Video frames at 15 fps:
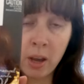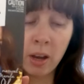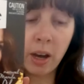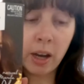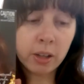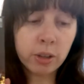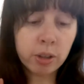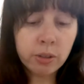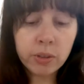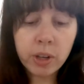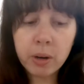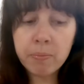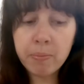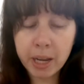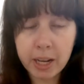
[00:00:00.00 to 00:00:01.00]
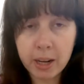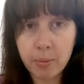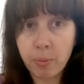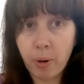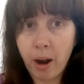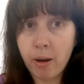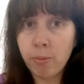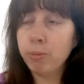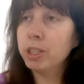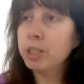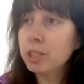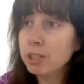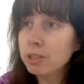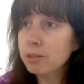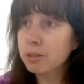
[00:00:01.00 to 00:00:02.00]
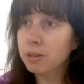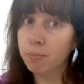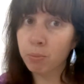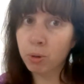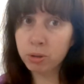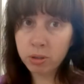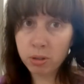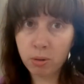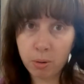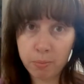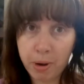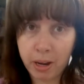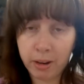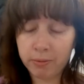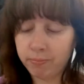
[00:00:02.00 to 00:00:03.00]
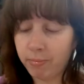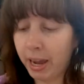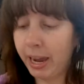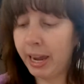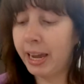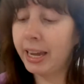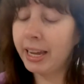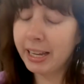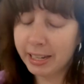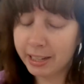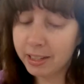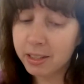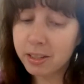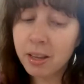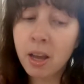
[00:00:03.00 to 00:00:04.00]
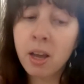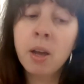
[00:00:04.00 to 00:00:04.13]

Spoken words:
I could have got a medium brown, which is more so what my hair is.